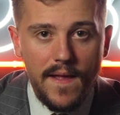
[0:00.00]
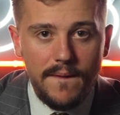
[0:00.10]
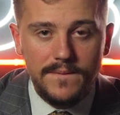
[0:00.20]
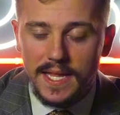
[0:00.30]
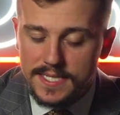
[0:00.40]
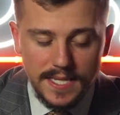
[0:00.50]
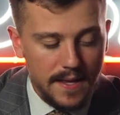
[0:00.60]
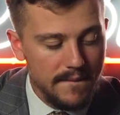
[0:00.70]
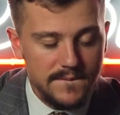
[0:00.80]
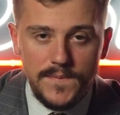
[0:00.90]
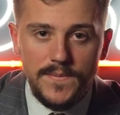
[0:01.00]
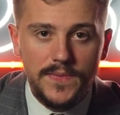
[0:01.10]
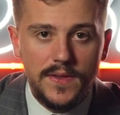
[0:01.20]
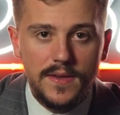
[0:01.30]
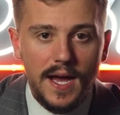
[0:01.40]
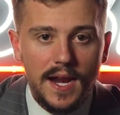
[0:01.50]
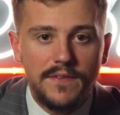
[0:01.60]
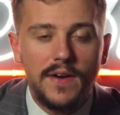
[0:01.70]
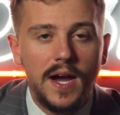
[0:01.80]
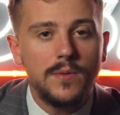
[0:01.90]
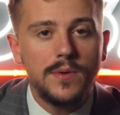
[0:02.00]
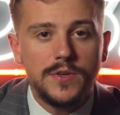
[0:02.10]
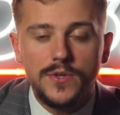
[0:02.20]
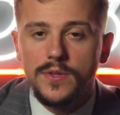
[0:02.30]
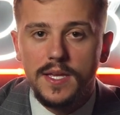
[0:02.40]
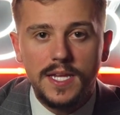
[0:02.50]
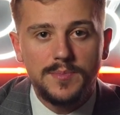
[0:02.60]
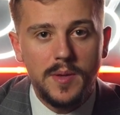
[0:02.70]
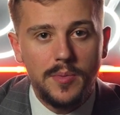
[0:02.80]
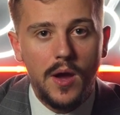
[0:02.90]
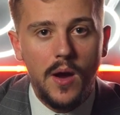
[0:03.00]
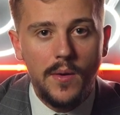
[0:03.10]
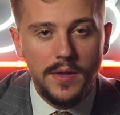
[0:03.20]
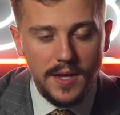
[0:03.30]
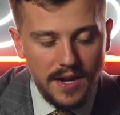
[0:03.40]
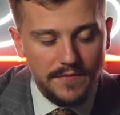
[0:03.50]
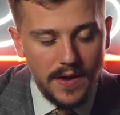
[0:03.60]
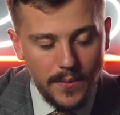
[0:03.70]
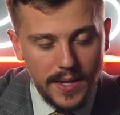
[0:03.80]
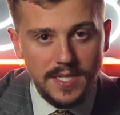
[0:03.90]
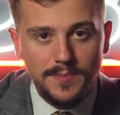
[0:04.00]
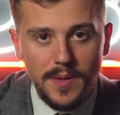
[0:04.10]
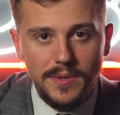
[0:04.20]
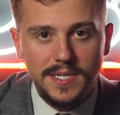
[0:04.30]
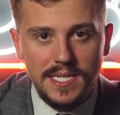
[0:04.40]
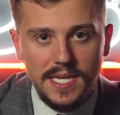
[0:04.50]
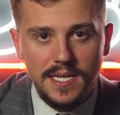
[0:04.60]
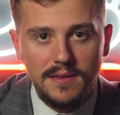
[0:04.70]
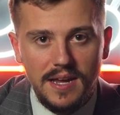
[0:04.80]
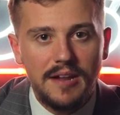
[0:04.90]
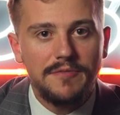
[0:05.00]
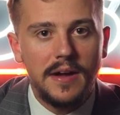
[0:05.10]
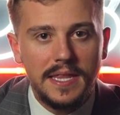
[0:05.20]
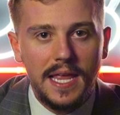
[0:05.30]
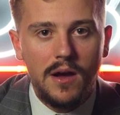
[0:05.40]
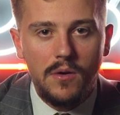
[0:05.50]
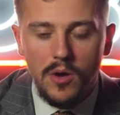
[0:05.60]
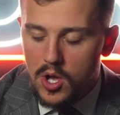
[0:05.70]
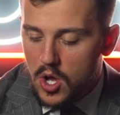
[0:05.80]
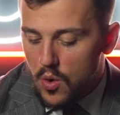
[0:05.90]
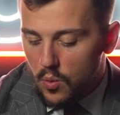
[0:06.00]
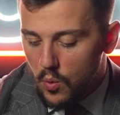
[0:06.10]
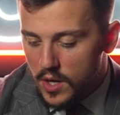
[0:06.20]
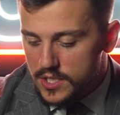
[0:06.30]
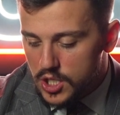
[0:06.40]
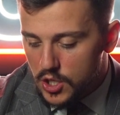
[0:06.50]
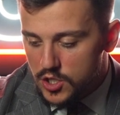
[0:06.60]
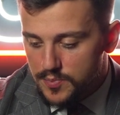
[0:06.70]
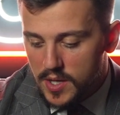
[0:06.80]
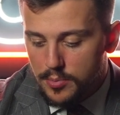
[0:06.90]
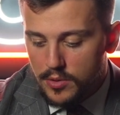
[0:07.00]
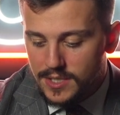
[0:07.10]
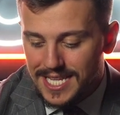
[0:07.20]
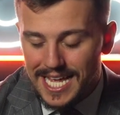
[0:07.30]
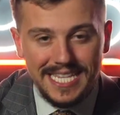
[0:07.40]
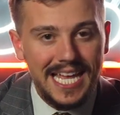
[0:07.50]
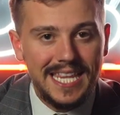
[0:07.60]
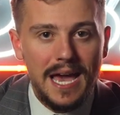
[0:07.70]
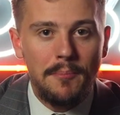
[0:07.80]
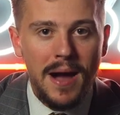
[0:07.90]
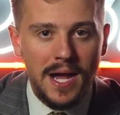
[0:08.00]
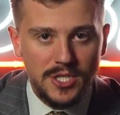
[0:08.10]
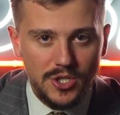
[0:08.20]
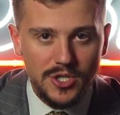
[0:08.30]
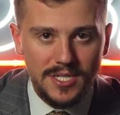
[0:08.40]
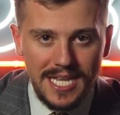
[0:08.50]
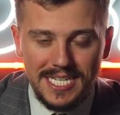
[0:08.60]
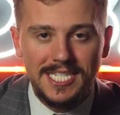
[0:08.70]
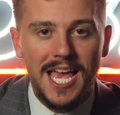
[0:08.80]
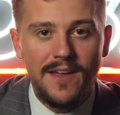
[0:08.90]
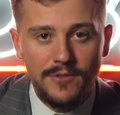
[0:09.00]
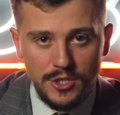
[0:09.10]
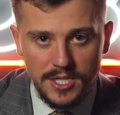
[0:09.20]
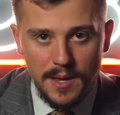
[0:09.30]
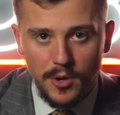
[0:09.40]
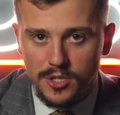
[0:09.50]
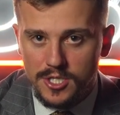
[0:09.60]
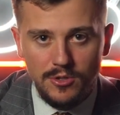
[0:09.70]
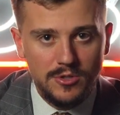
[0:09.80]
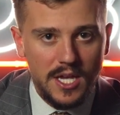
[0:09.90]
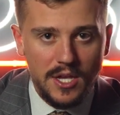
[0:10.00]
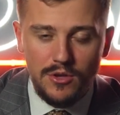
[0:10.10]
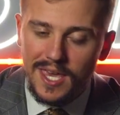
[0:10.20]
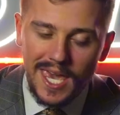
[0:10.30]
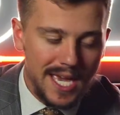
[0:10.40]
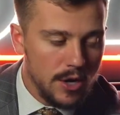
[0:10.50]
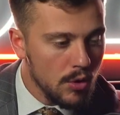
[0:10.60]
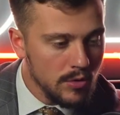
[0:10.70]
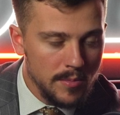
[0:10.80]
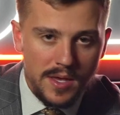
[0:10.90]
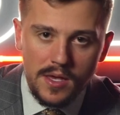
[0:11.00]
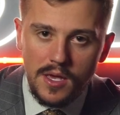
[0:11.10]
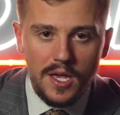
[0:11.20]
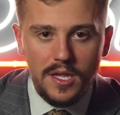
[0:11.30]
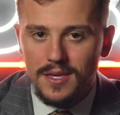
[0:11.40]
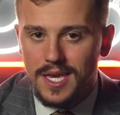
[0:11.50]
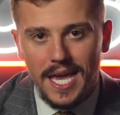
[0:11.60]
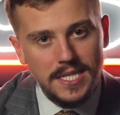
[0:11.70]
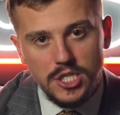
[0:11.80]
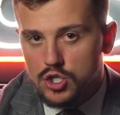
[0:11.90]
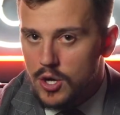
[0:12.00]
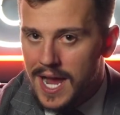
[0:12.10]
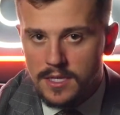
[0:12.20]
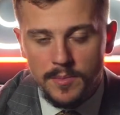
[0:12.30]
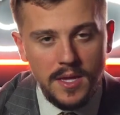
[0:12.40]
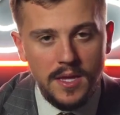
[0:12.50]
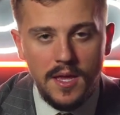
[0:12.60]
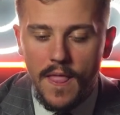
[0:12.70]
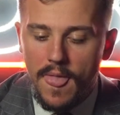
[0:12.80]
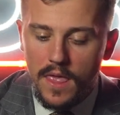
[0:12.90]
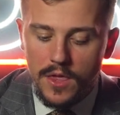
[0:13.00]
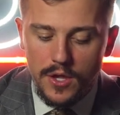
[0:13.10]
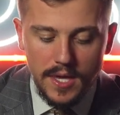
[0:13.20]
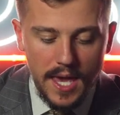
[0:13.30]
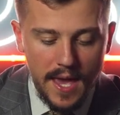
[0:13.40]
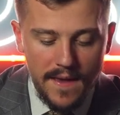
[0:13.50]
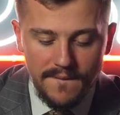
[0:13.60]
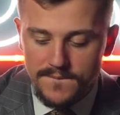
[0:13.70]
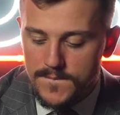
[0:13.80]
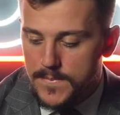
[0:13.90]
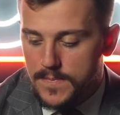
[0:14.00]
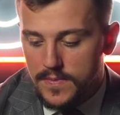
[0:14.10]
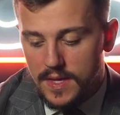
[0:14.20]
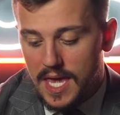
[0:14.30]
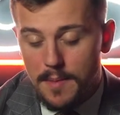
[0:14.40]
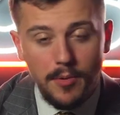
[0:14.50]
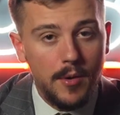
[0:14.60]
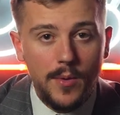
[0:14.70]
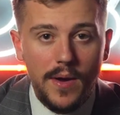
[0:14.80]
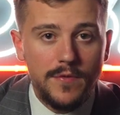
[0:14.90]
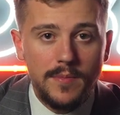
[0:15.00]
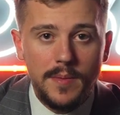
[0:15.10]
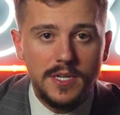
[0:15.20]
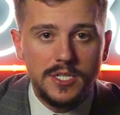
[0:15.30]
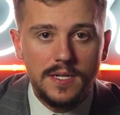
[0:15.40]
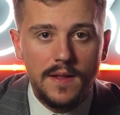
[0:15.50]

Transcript: That's it. You got to find what truly gets people going. You got to find what gets people to tick. You got to find out what turns people into that monster, that savage, that person who's like, you can't get a hold of me, you can't distract me, you can't pull me away from my mission.